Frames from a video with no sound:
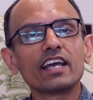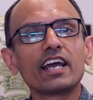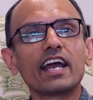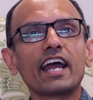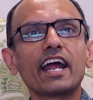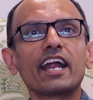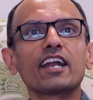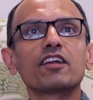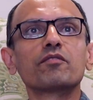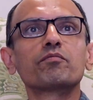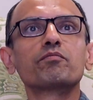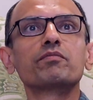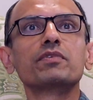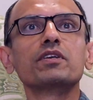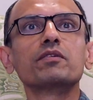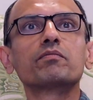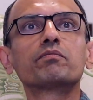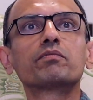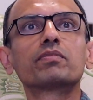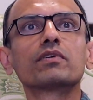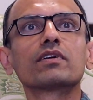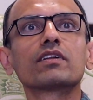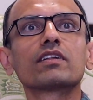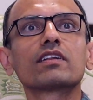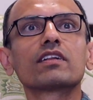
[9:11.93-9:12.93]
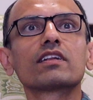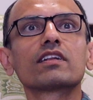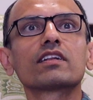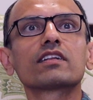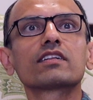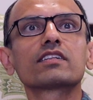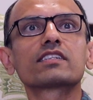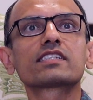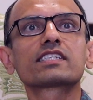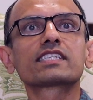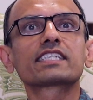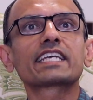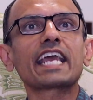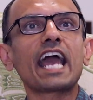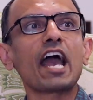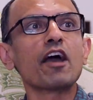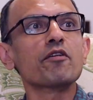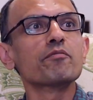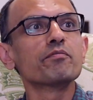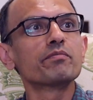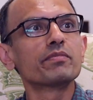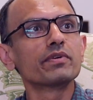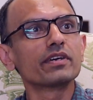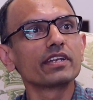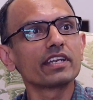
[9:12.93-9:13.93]
and people
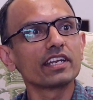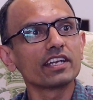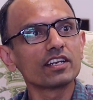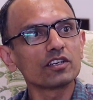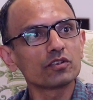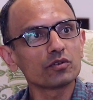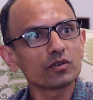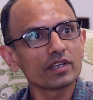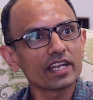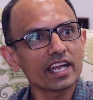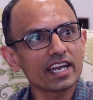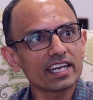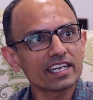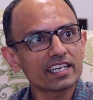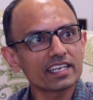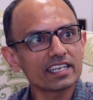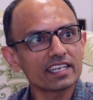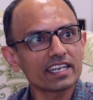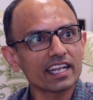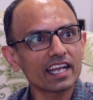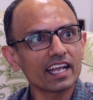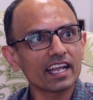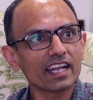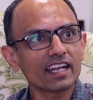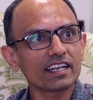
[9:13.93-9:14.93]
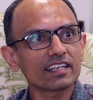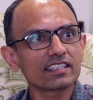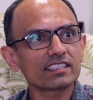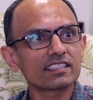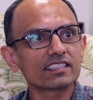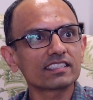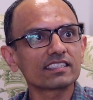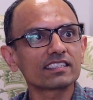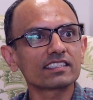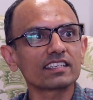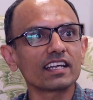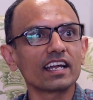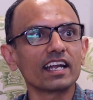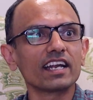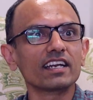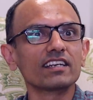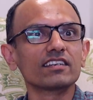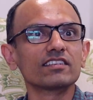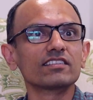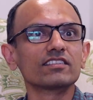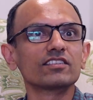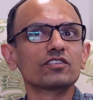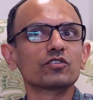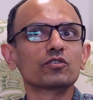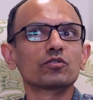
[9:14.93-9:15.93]
scampering to get tests
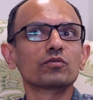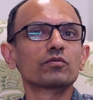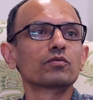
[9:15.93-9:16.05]
and